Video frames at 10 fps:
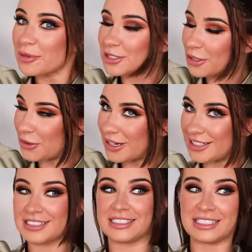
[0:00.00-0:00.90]
so
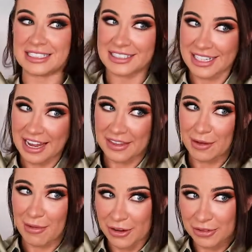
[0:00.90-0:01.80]
it's easy to get
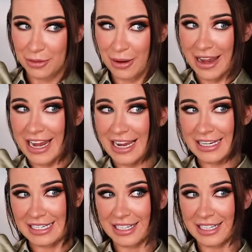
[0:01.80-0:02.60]
them out the way